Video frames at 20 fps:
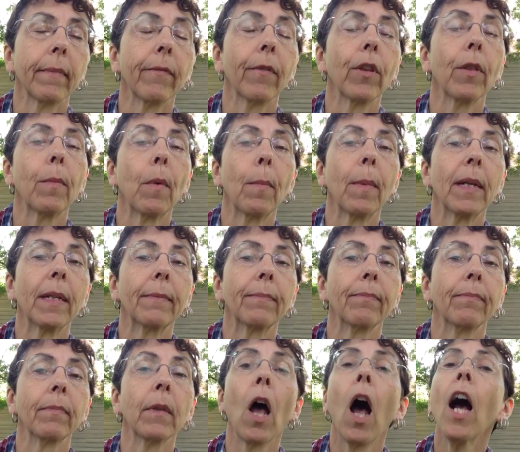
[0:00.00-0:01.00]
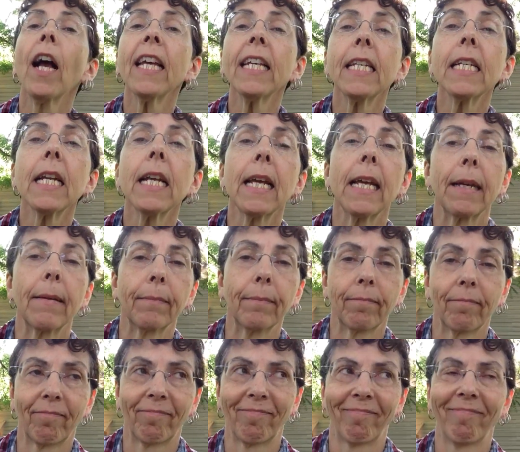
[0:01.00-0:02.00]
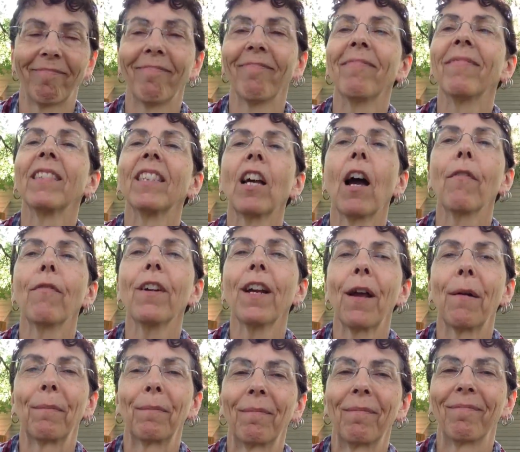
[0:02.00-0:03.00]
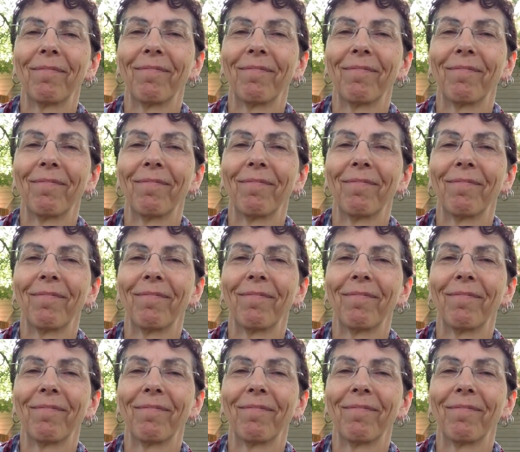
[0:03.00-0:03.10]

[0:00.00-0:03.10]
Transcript: for the moment. Hockey tonight. Ta for now.